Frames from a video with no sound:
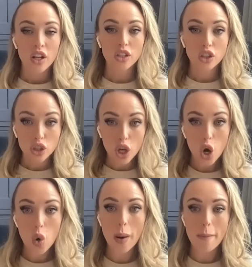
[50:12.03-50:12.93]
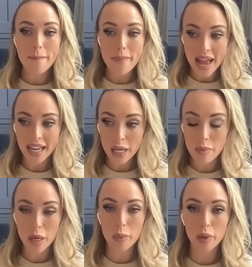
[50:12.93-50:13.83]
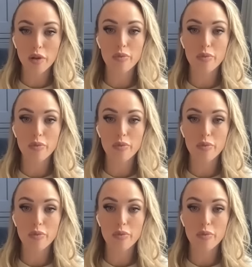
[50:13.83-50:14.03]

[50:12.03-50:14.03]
so many people